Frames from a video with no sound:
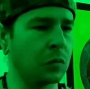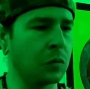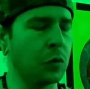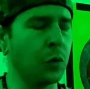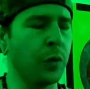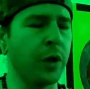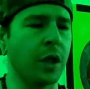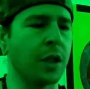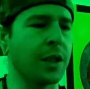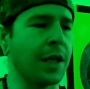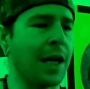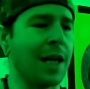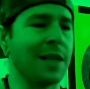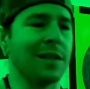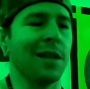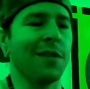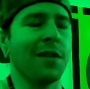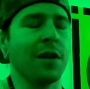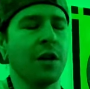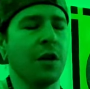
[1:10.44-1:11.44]
Because it has
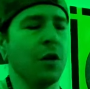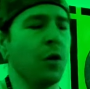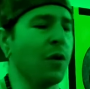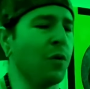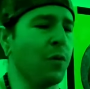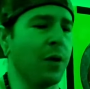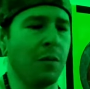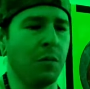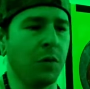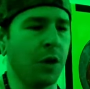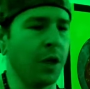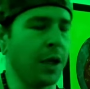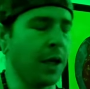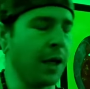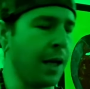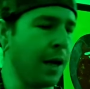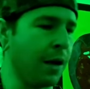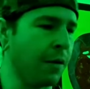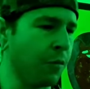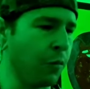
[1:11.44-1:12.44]
nothing to do with what I'm looking
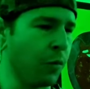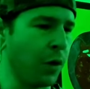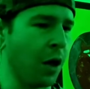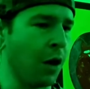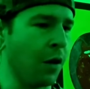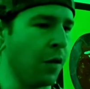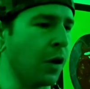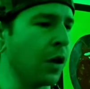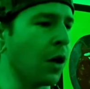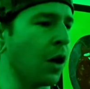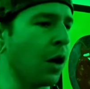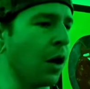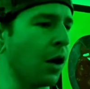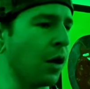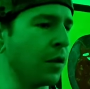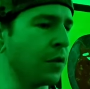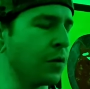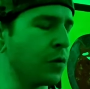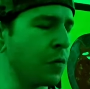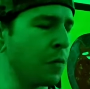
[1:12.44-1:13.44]
at regarding the
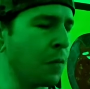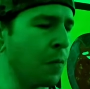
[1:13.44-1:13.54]
cards.